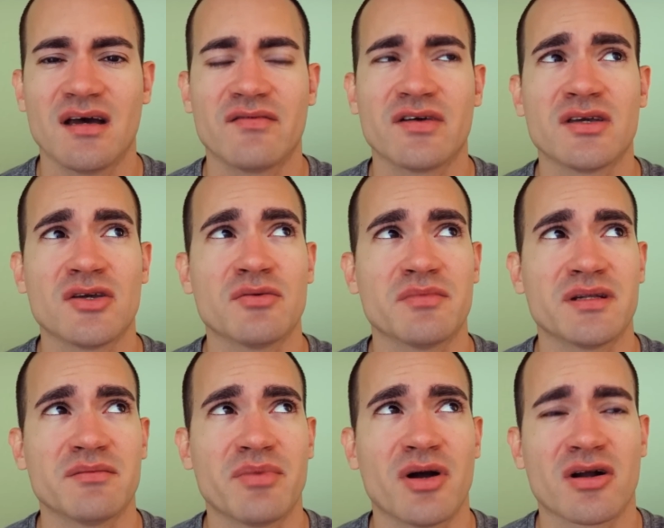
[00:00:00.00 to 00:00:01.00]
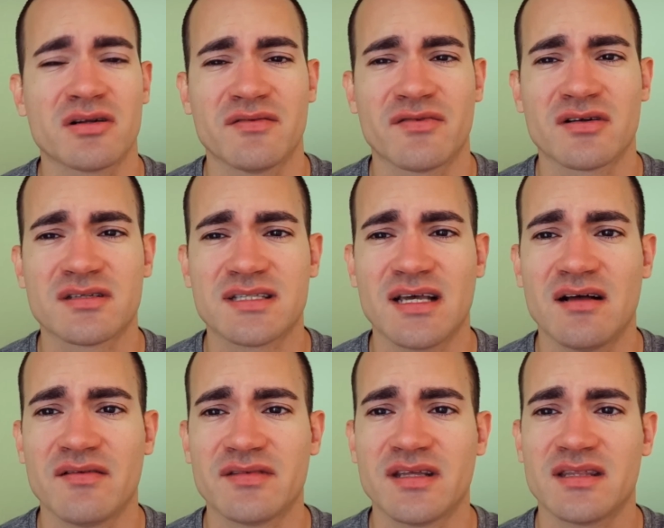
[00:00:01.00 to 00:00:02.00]
of a human part of
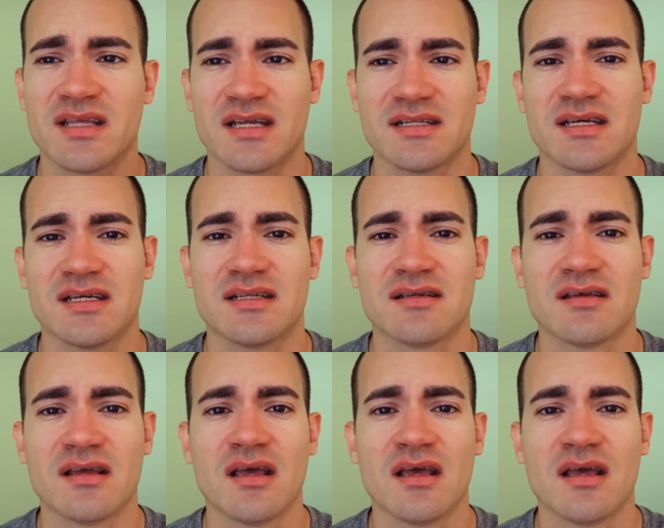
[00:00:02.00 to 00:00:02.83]
herself than they did.